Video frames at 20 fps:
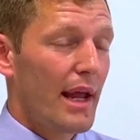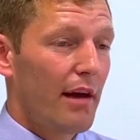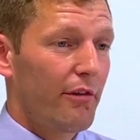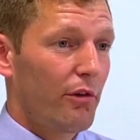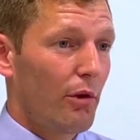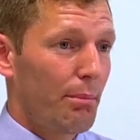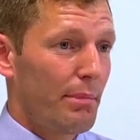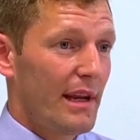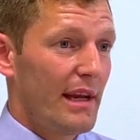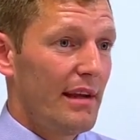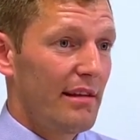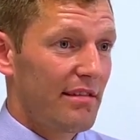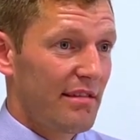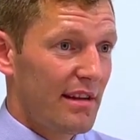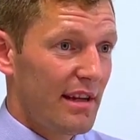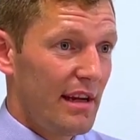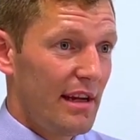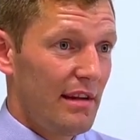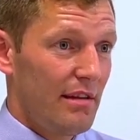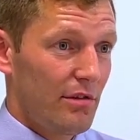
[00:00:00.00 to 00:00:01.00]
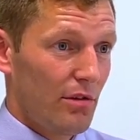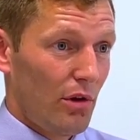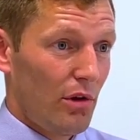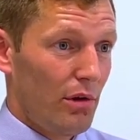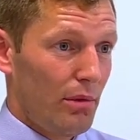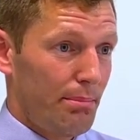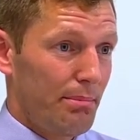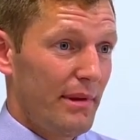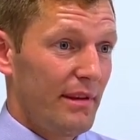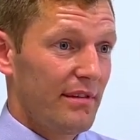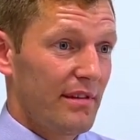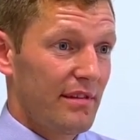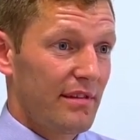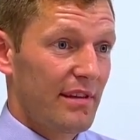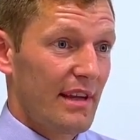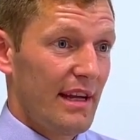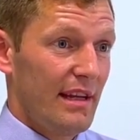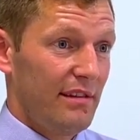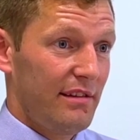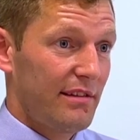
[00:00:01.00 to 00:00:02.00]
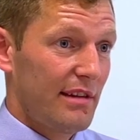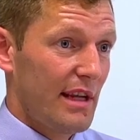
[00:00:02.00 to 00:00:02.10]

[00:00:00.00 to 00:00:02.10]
We have our BSTs, our business